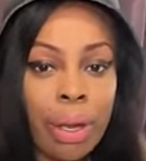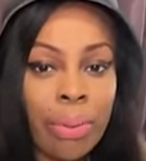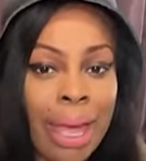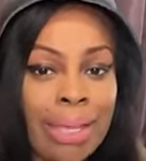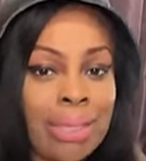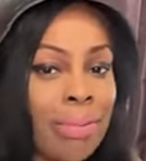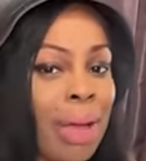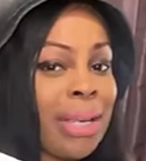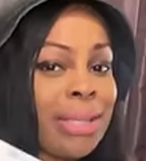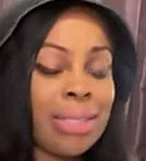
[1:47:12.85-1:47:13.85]
Okay,
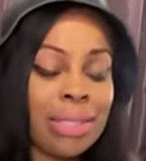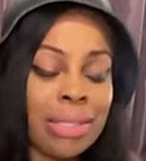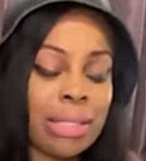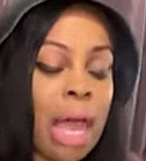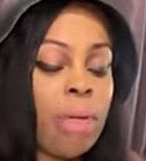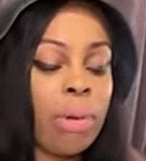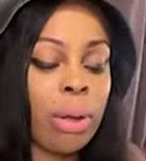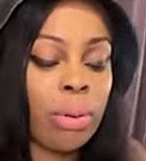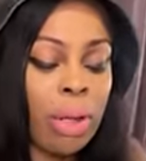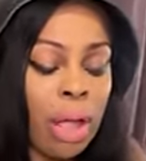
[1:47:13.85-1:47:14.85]
somebody is in
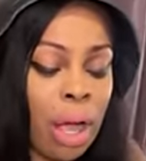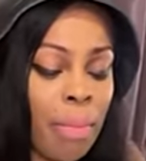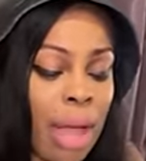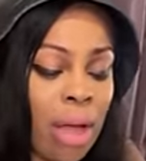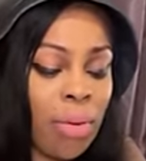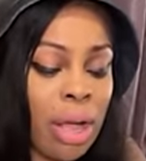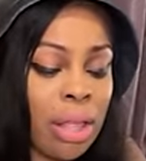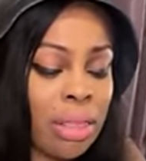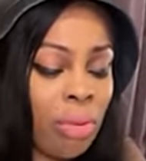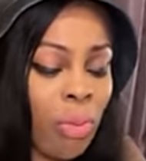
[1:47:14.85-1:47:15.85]
sorrow about
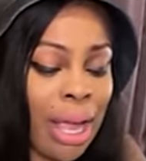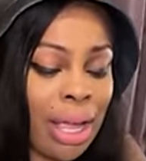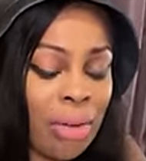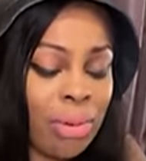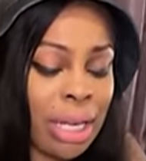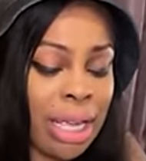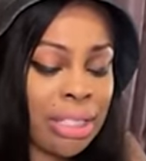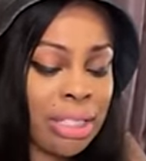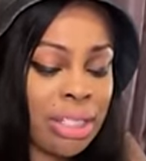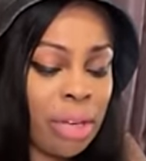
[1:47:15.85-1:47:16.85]
the way a
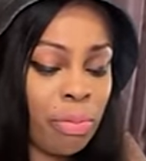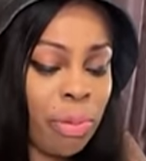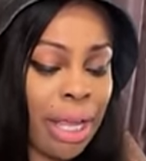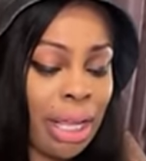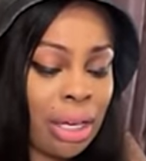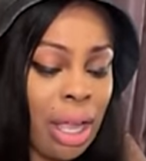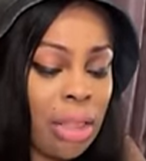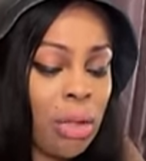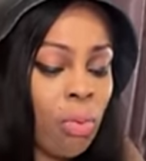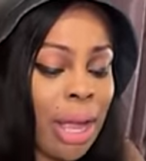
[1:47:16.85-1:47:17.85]
relationship went,
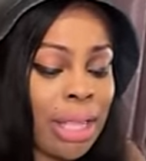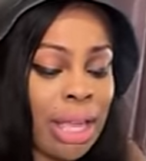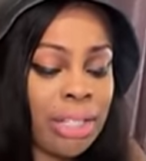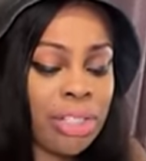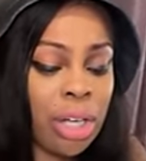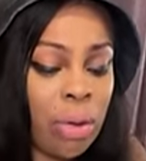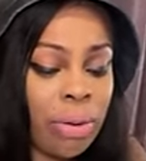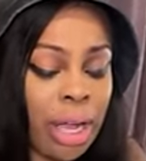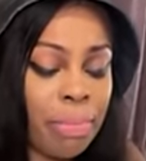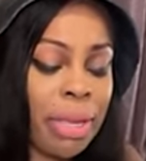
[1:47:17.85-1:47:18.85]
the way they
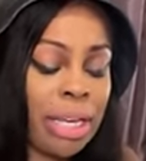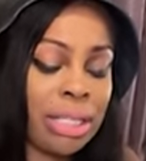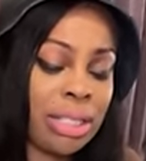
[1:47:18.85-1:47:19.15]
showed up in this